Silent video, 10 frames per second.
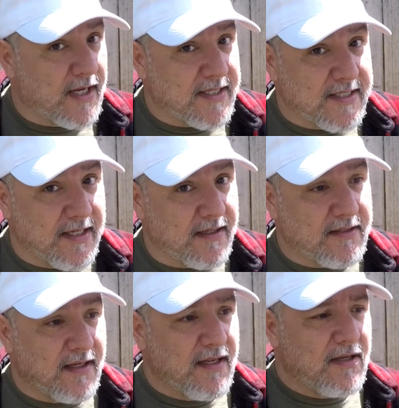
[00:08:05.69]
sticks,
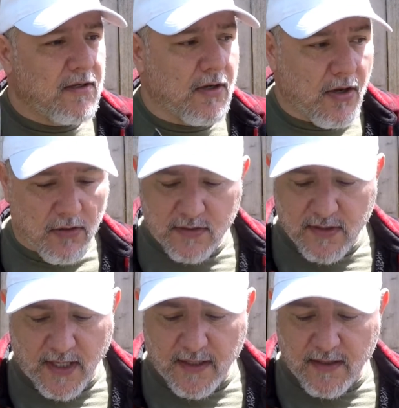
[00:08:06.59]
logs
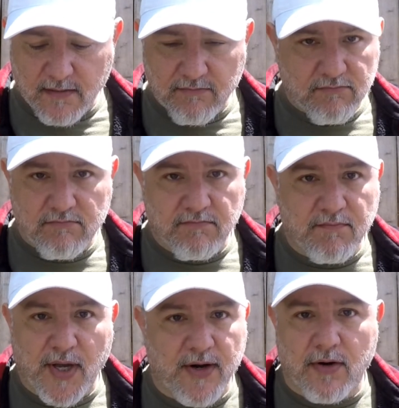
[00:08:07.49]
like
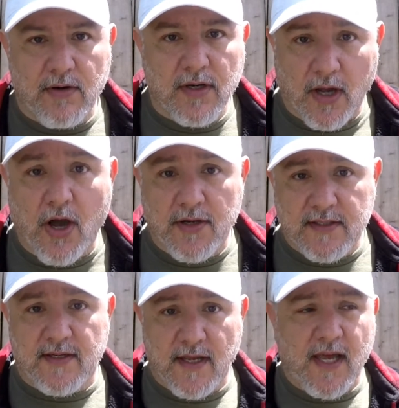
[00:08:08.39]
butter. Honest
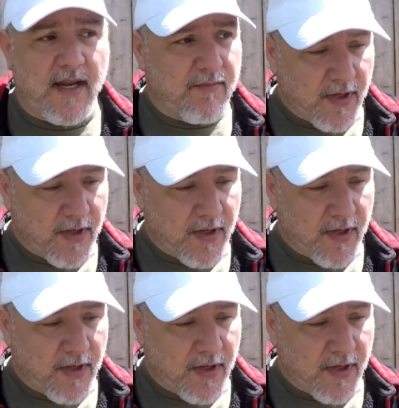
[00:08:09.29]
to God, like butter.